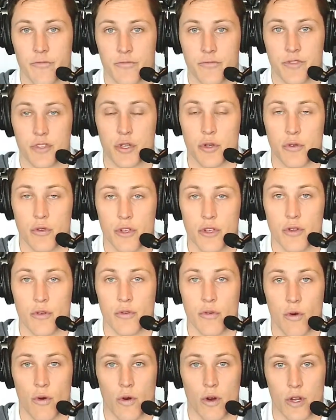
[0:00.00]
to you
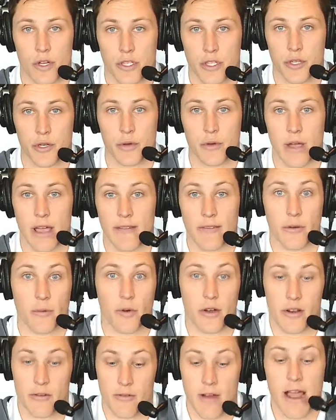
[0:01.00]
or to everyone
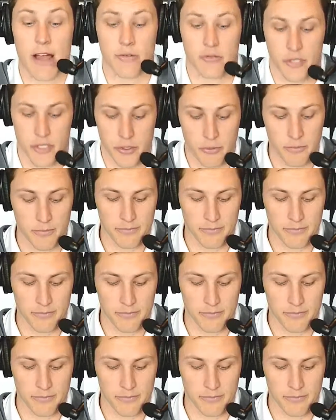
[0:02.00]
around you.